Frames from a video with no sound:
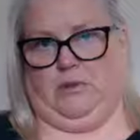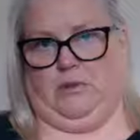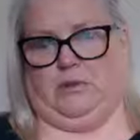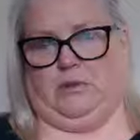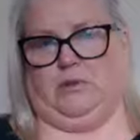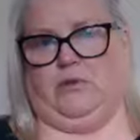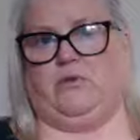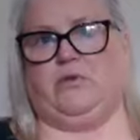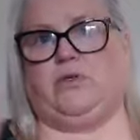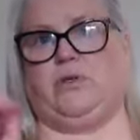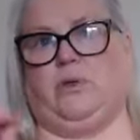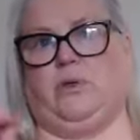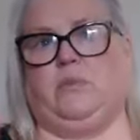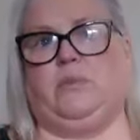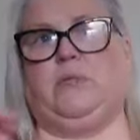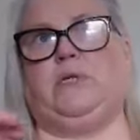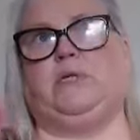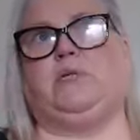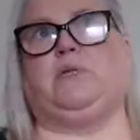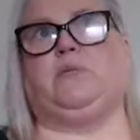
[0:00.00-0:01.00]
So if
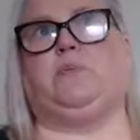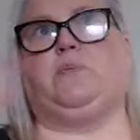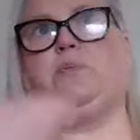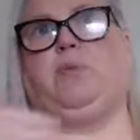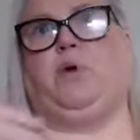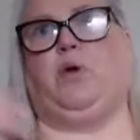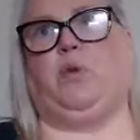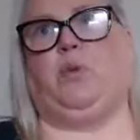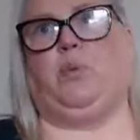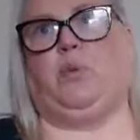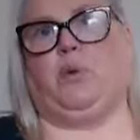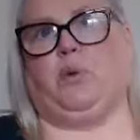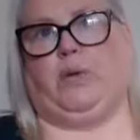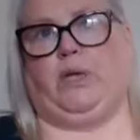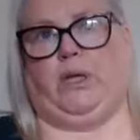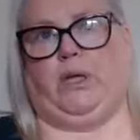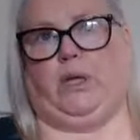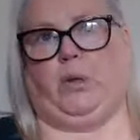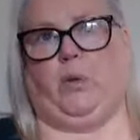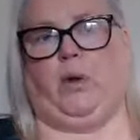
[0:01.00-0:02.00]
somebody is
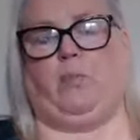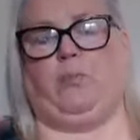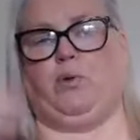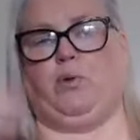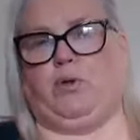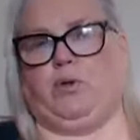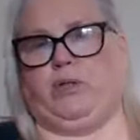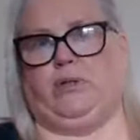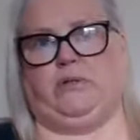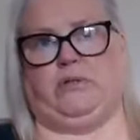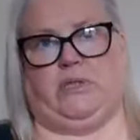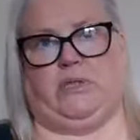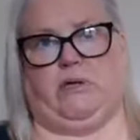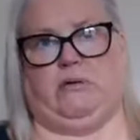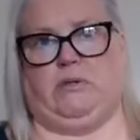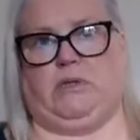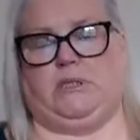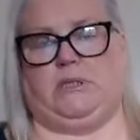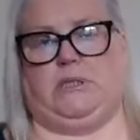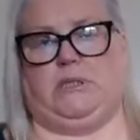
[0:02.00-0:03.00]
poo-pooing you and putting you
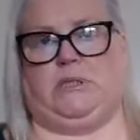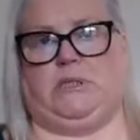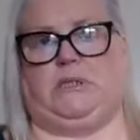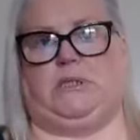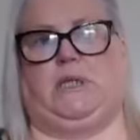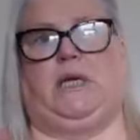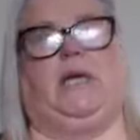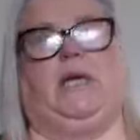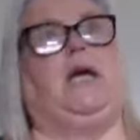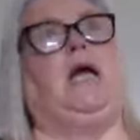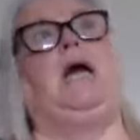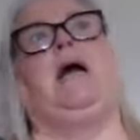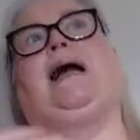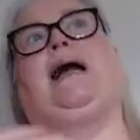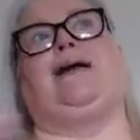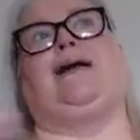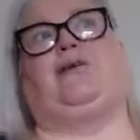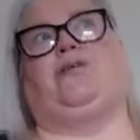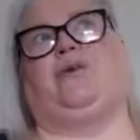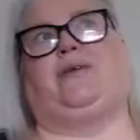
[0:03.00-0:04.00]
down constantly
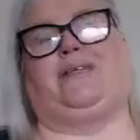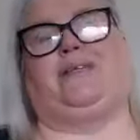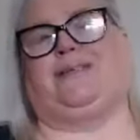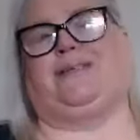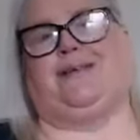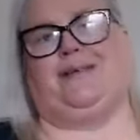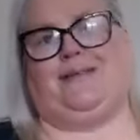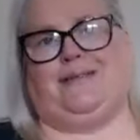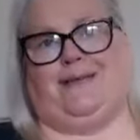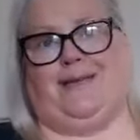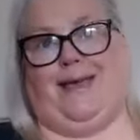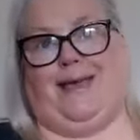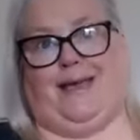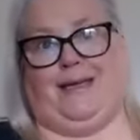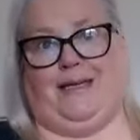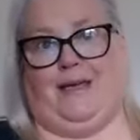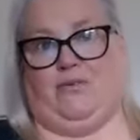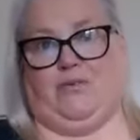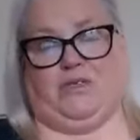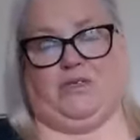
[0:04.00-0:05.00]
and criticising
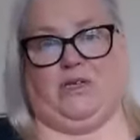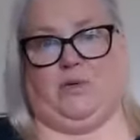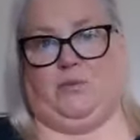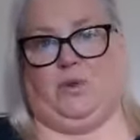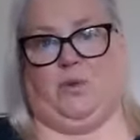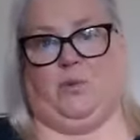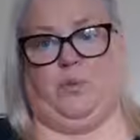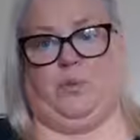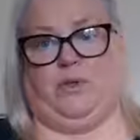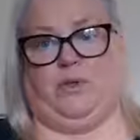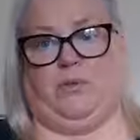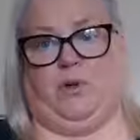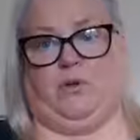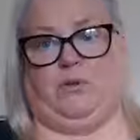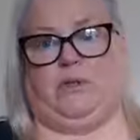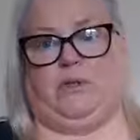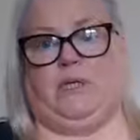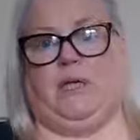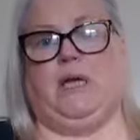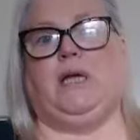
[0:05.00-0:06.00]
every time you open your
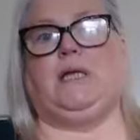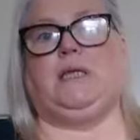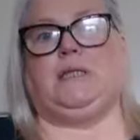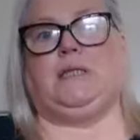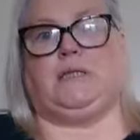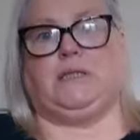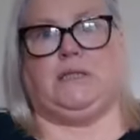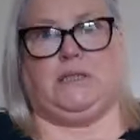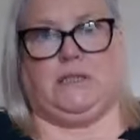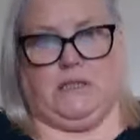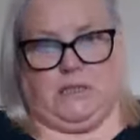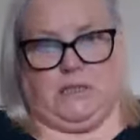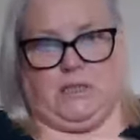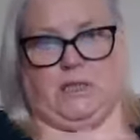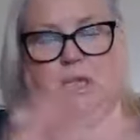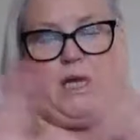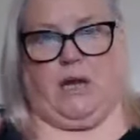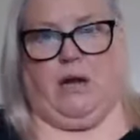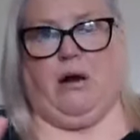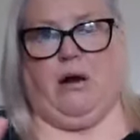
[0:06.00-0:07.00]
mouth,
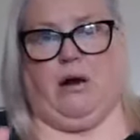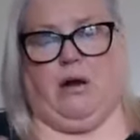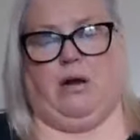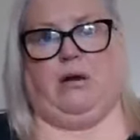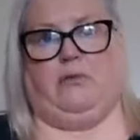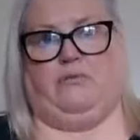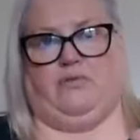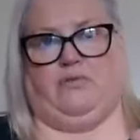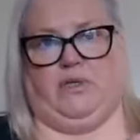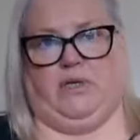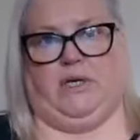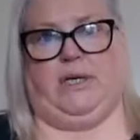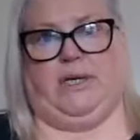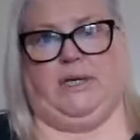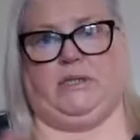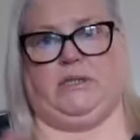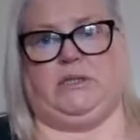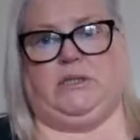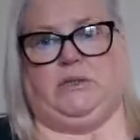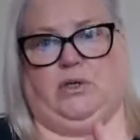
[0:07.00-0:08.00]
they are
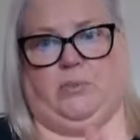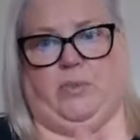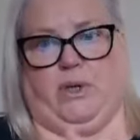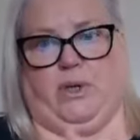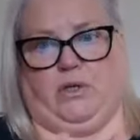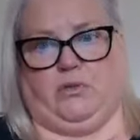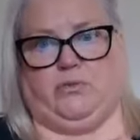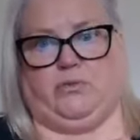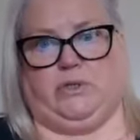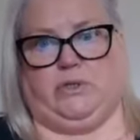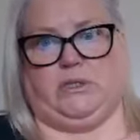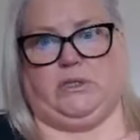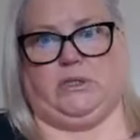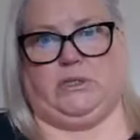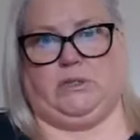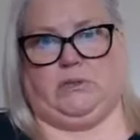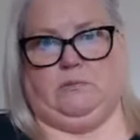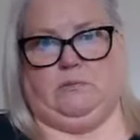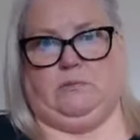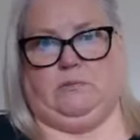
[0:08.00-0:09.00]
violating your
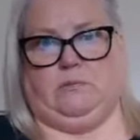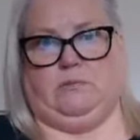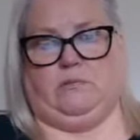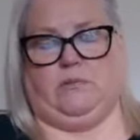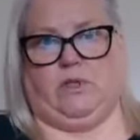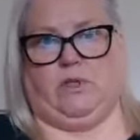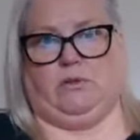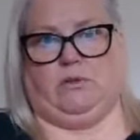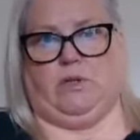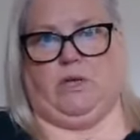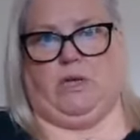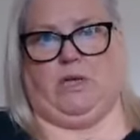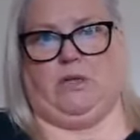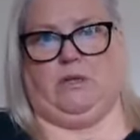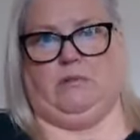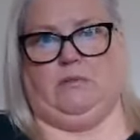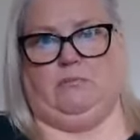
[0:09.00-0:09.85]
boundaries. Okay?